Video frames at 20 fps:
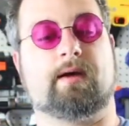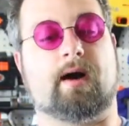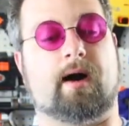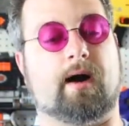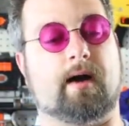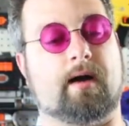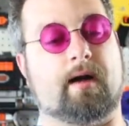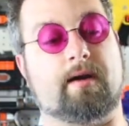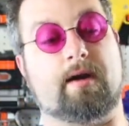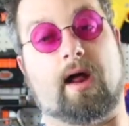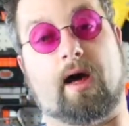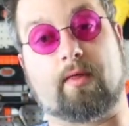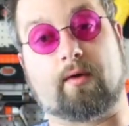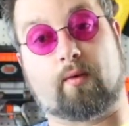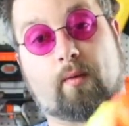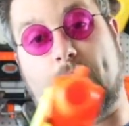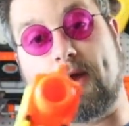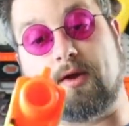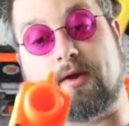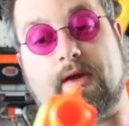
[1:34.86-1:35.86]

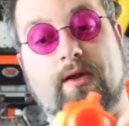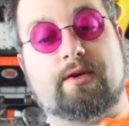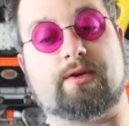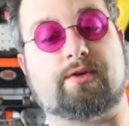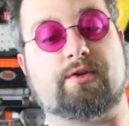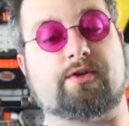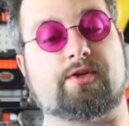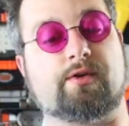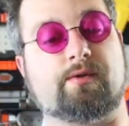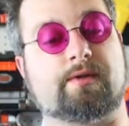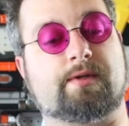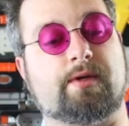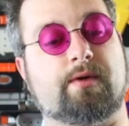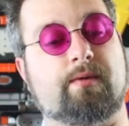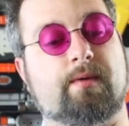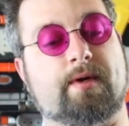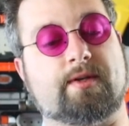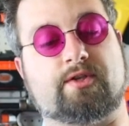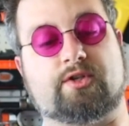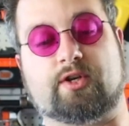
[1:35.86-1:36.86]
Another way you can shoot
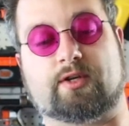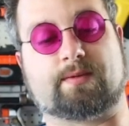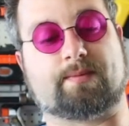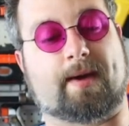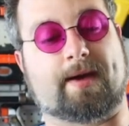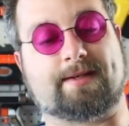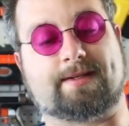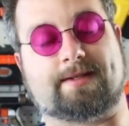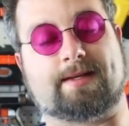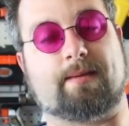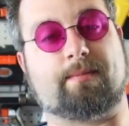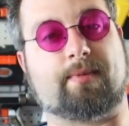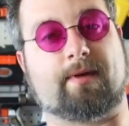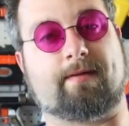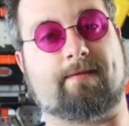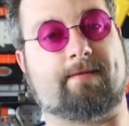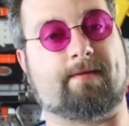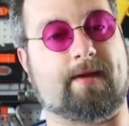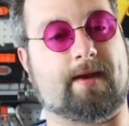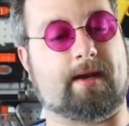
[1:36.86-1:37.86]
two is just by
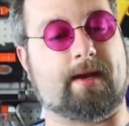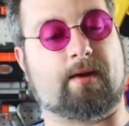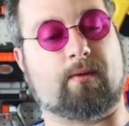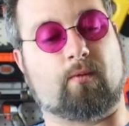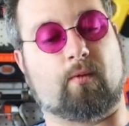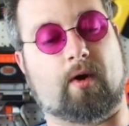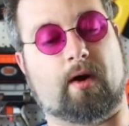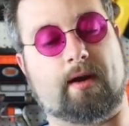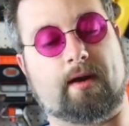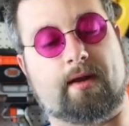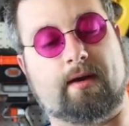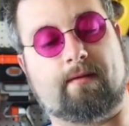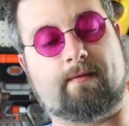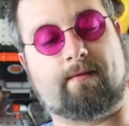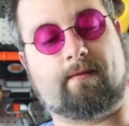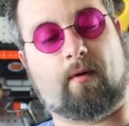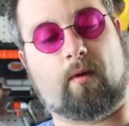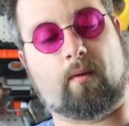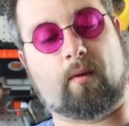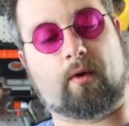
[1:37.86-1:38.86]
simply feeding one
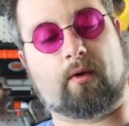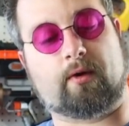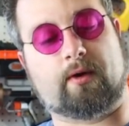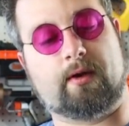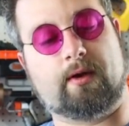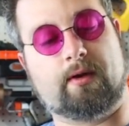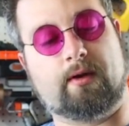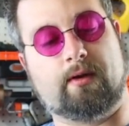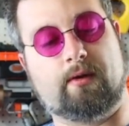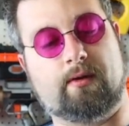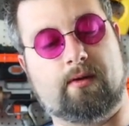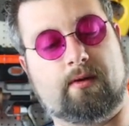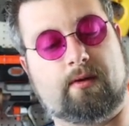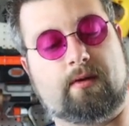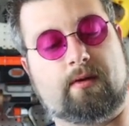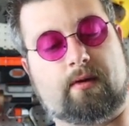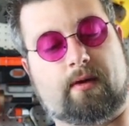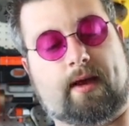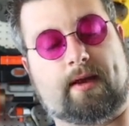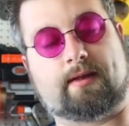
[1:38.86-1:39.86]
forward
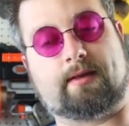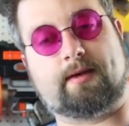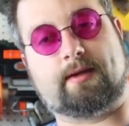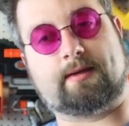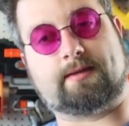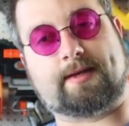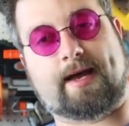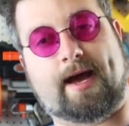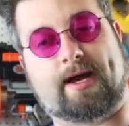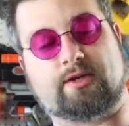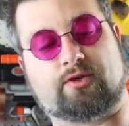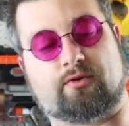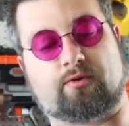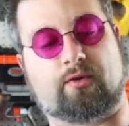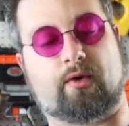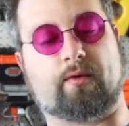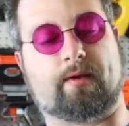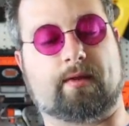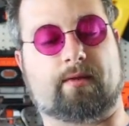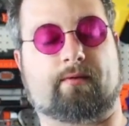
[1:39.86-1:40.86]
like this as you're
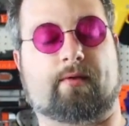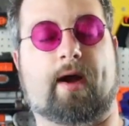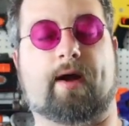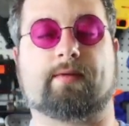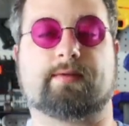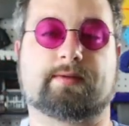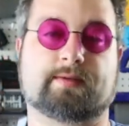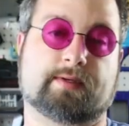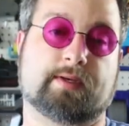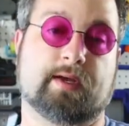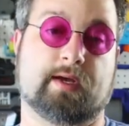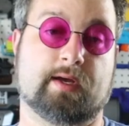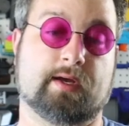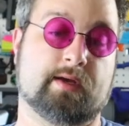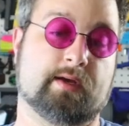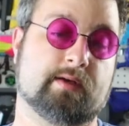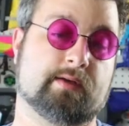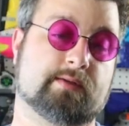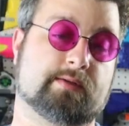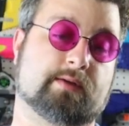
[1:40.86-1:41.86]
loading the rounds.
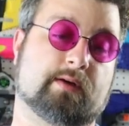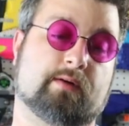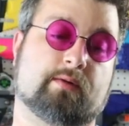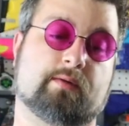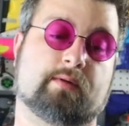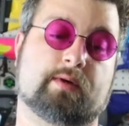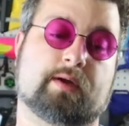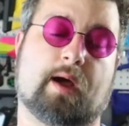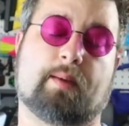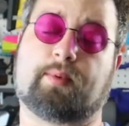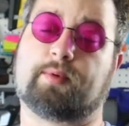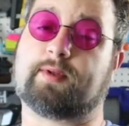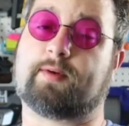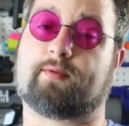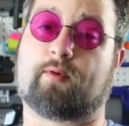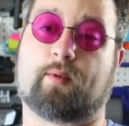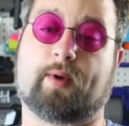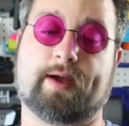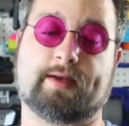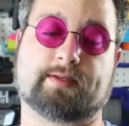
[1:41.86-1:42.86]
So a couple
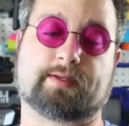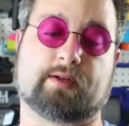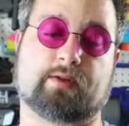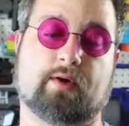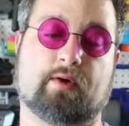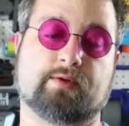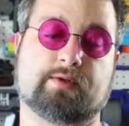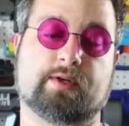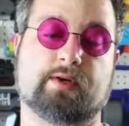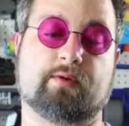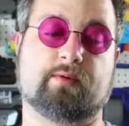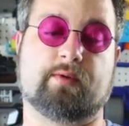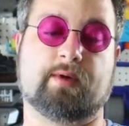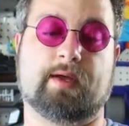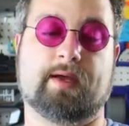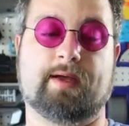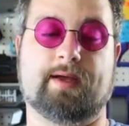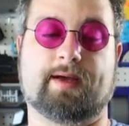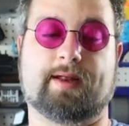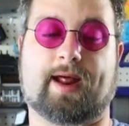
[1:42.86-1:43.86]
different ways to load two.
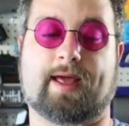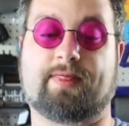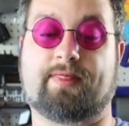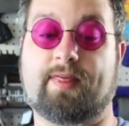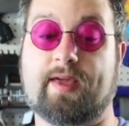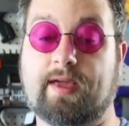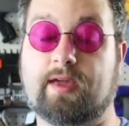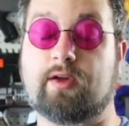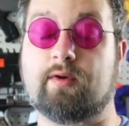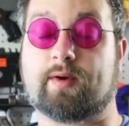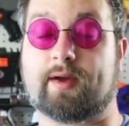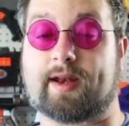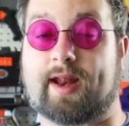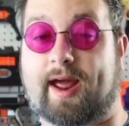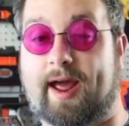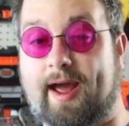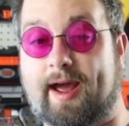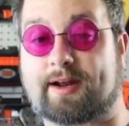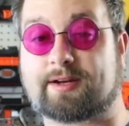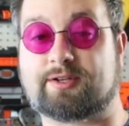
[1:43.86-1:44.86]
And I think you can
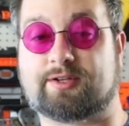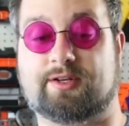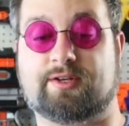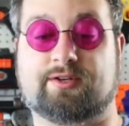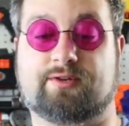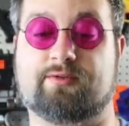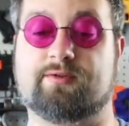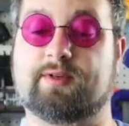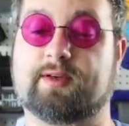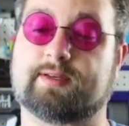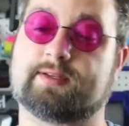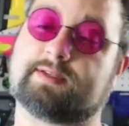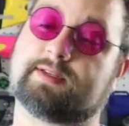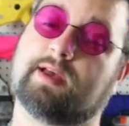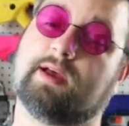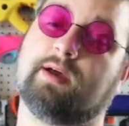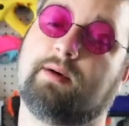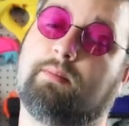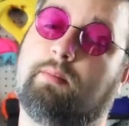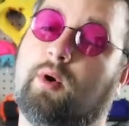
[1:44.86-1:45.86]
actually do
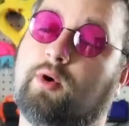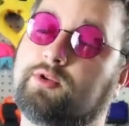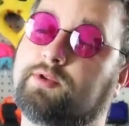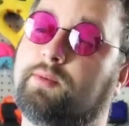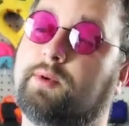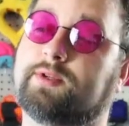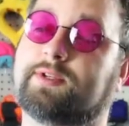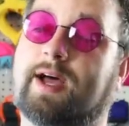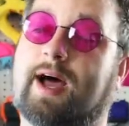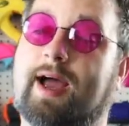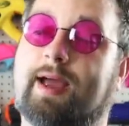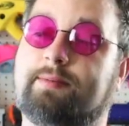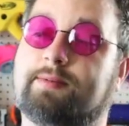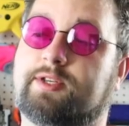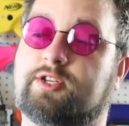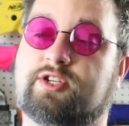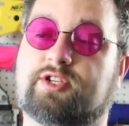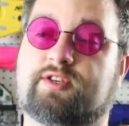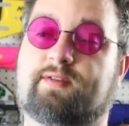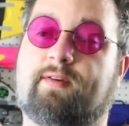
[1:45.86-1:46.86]
this multiple
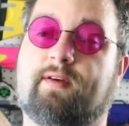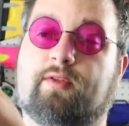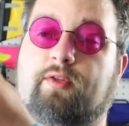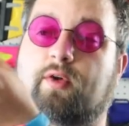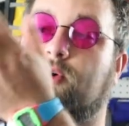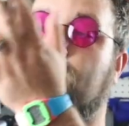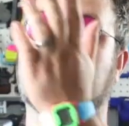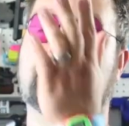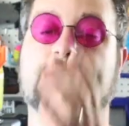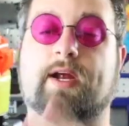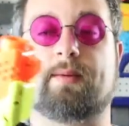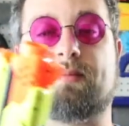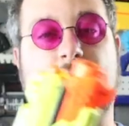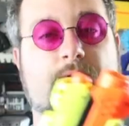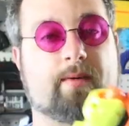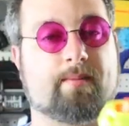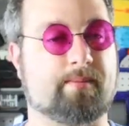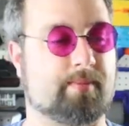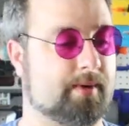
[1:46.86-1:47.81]
times and just fill the whole chamber up.